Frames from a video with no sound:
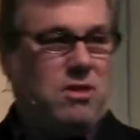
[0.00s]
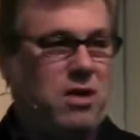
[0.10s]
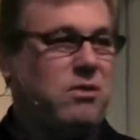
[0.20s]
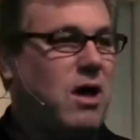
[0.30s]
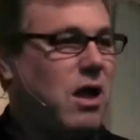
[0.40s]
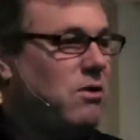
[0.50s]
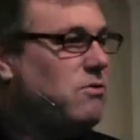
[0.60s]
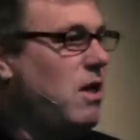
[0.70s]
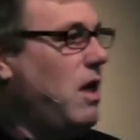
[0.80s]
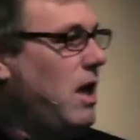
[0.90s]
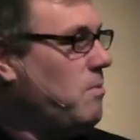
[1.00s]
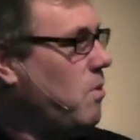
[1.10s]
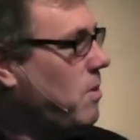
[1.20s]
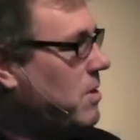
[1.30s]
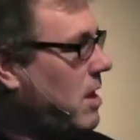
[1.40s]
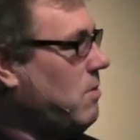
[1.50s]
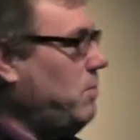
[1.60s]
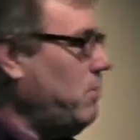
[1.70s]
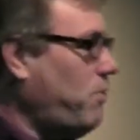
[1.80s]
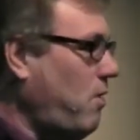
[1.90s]
other collards. And boy, I tell you what,
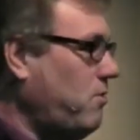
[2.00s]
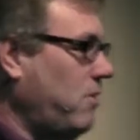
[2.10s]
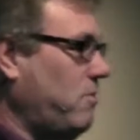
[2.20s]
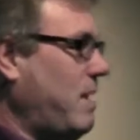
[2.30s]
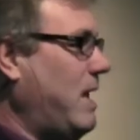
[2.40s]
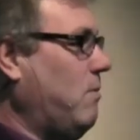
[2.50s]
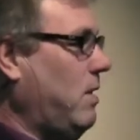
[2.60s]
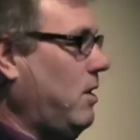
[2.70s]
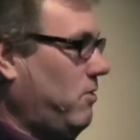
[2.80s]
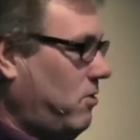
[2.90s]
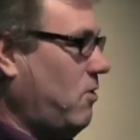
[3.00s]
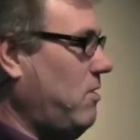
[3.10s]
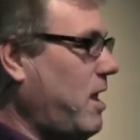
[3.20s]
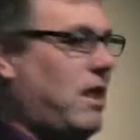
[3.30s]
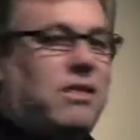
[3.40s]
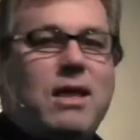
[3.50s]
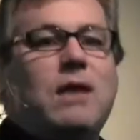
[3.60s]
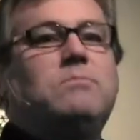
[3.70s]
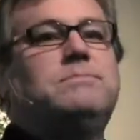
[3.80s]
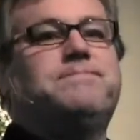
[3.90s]
when the frost hits and they get really good, they turn yellow and they
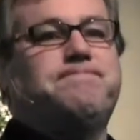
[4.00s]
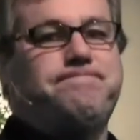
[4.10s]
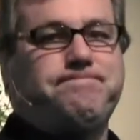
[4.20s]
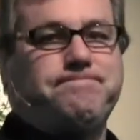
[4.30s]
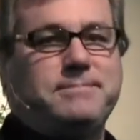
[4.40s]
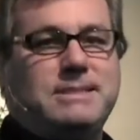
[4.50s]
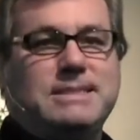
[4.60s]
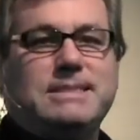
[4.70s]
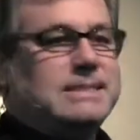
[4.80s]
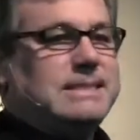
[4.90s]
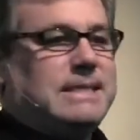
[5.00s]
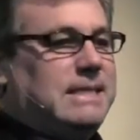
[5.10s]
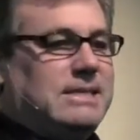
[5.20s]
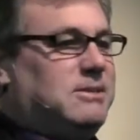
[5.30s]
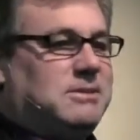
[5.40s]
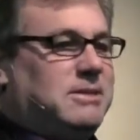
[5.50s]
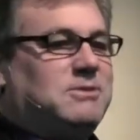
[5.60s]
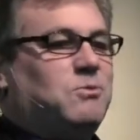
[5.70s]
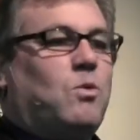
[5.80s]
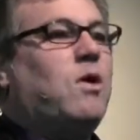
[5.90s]
get mmm, it's just,
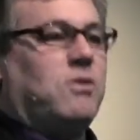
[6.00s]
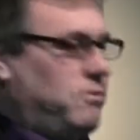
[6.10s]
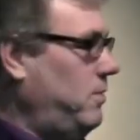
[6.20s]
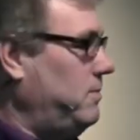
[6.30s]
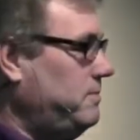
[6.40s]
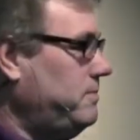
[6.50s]
just wonderful.